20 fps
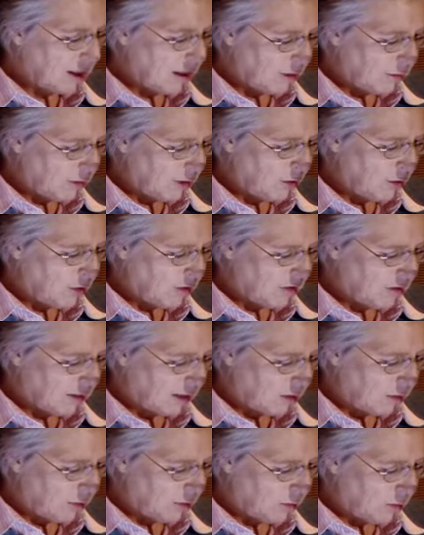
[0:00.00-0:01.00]
invented
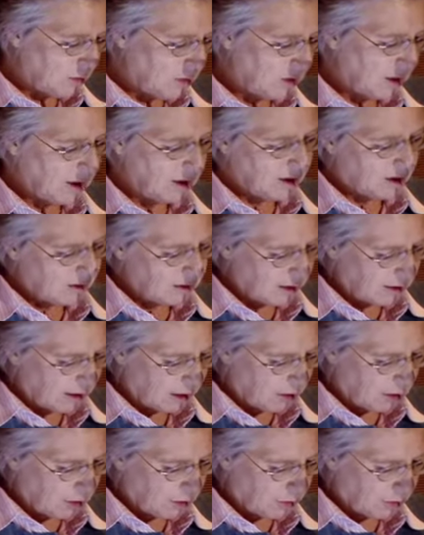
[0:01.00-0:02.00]
statues that I
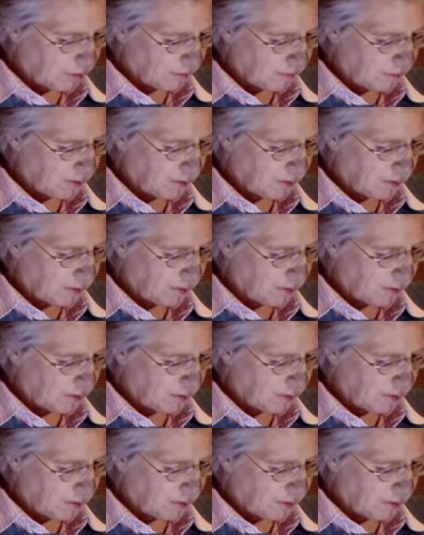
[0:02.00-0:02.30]
know.